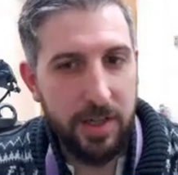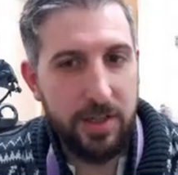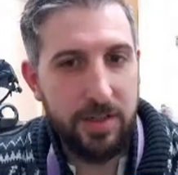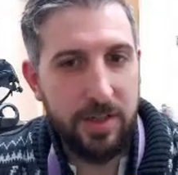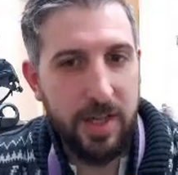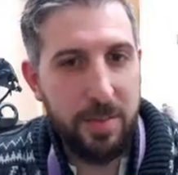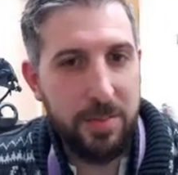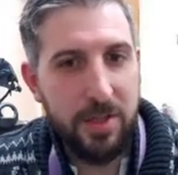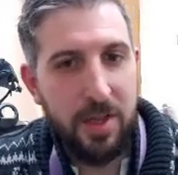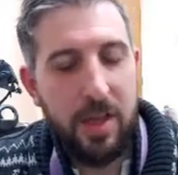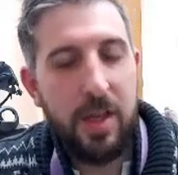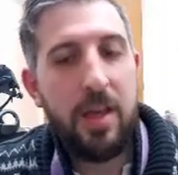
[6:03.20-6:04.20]
steps.
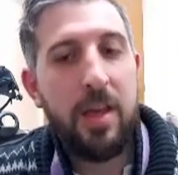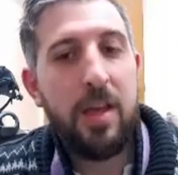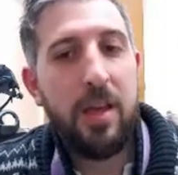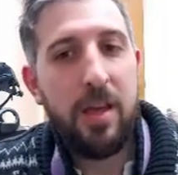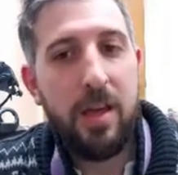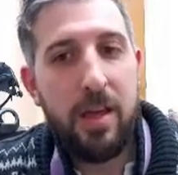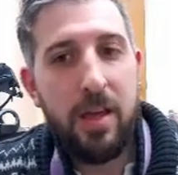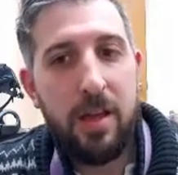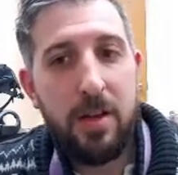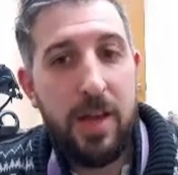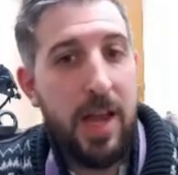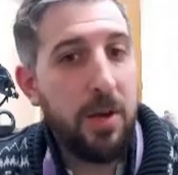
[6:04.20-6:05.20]

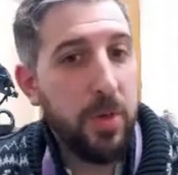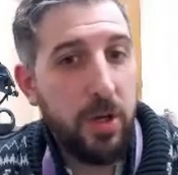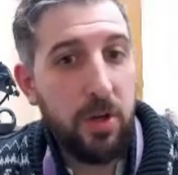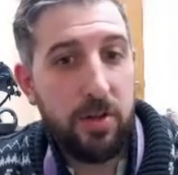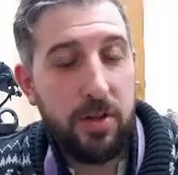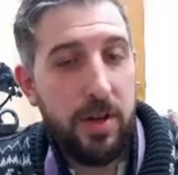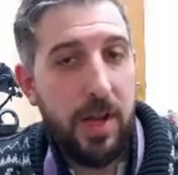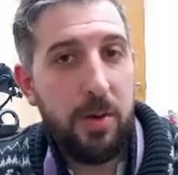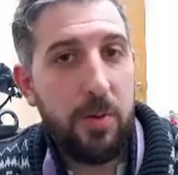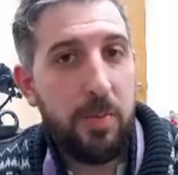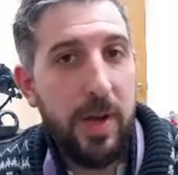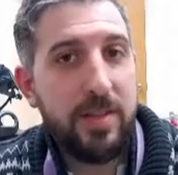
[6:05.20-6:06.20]
Now we're good. Now
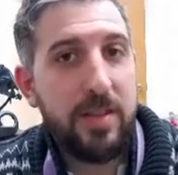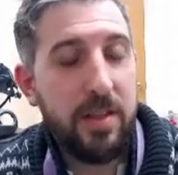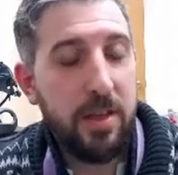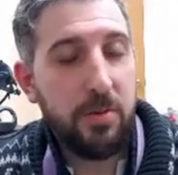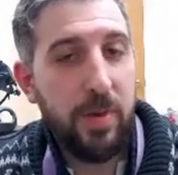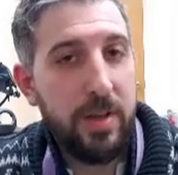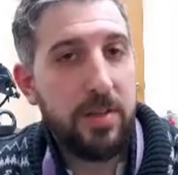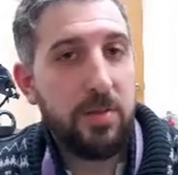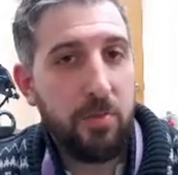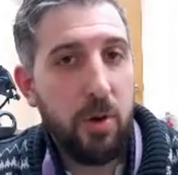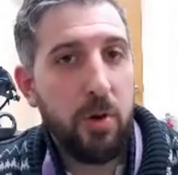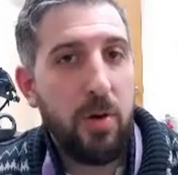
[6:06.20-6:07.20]
we're basically ready to
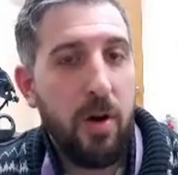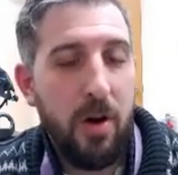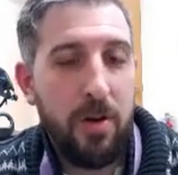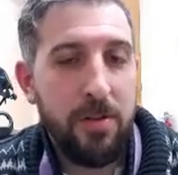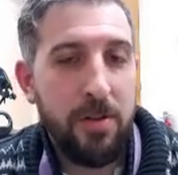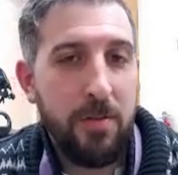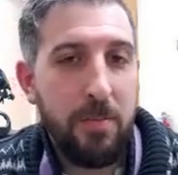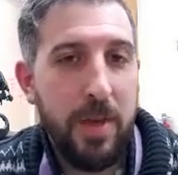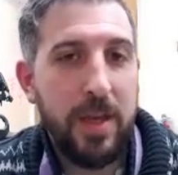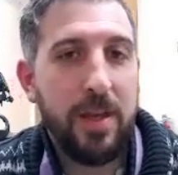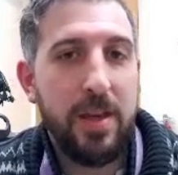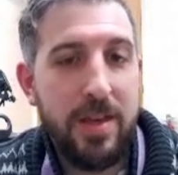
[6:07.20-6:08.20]
roll on
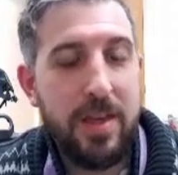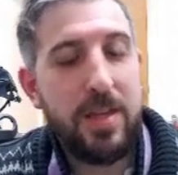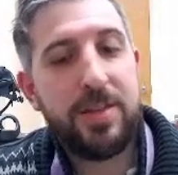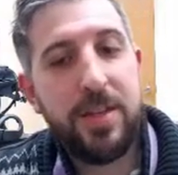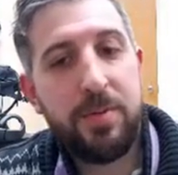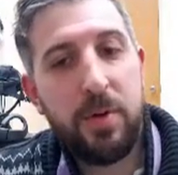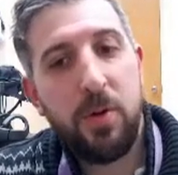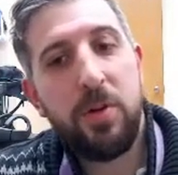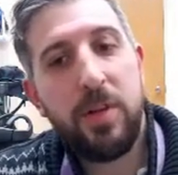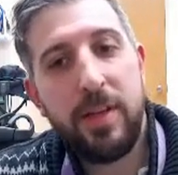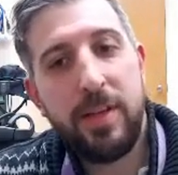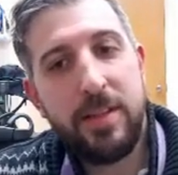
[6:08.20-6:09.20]
making EEG
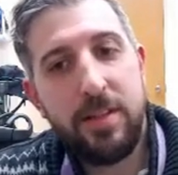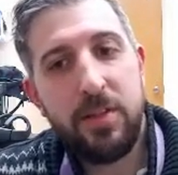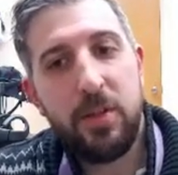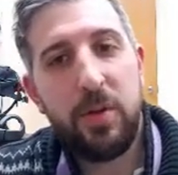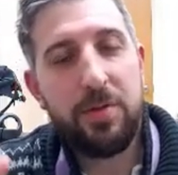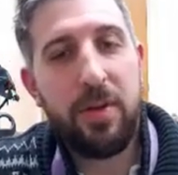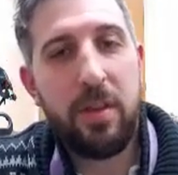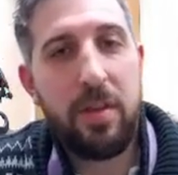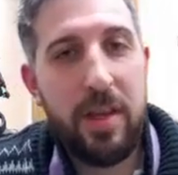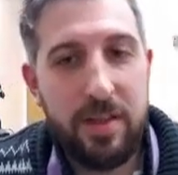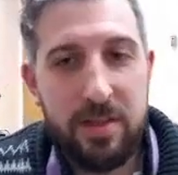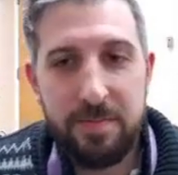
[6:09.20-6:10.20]
recordings and doing fun
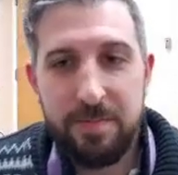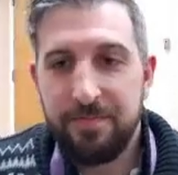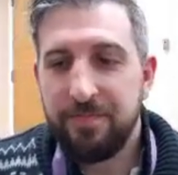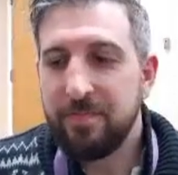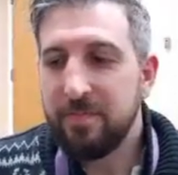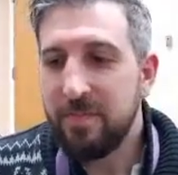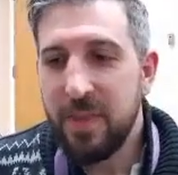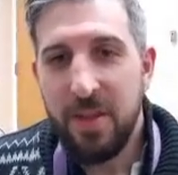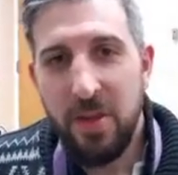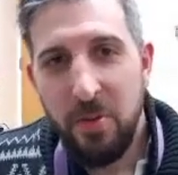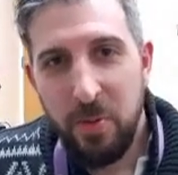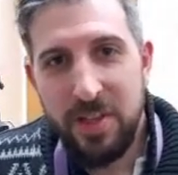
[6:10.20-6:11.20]
things.
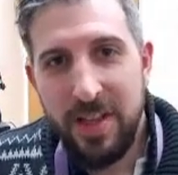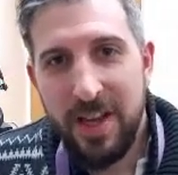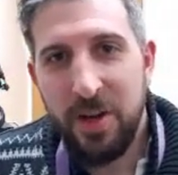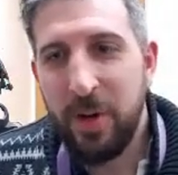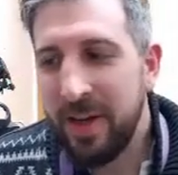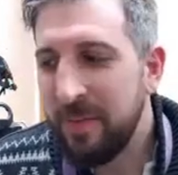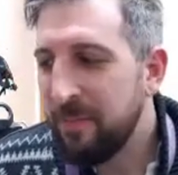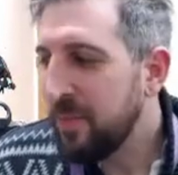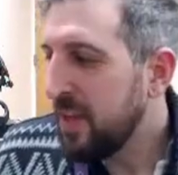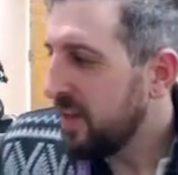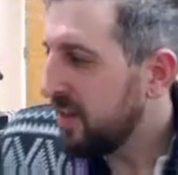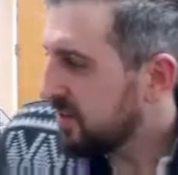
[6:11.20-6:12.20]
It wasn't that quick.
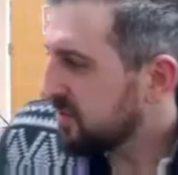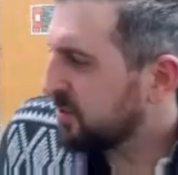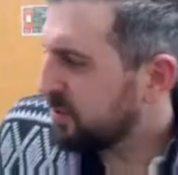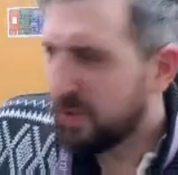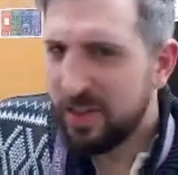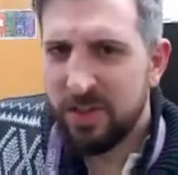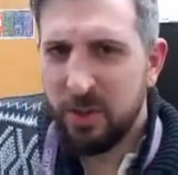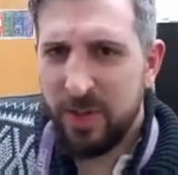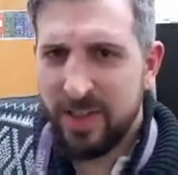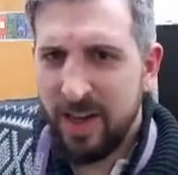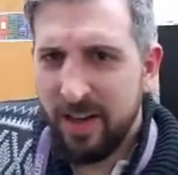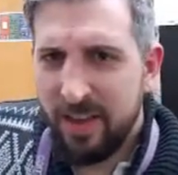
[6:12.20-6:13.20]
So let's do
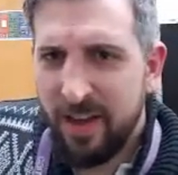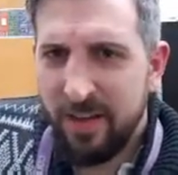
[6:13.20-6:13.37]
exactly that.